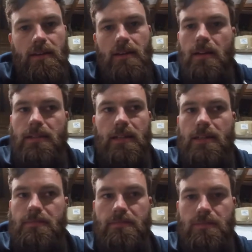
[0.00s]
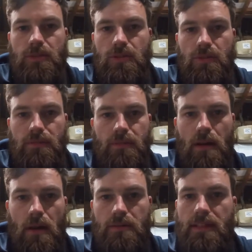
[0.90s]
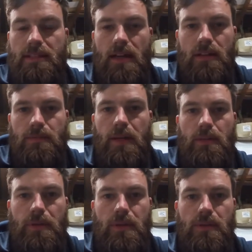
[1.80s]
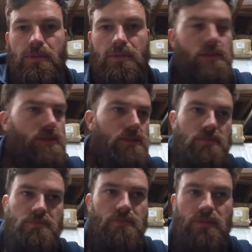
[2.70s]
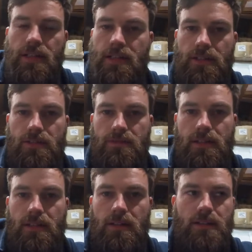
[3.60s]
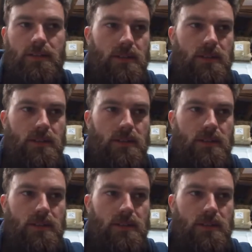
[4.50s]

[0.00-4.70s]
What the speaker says: asking sort of details about the build, which is really good, really nice.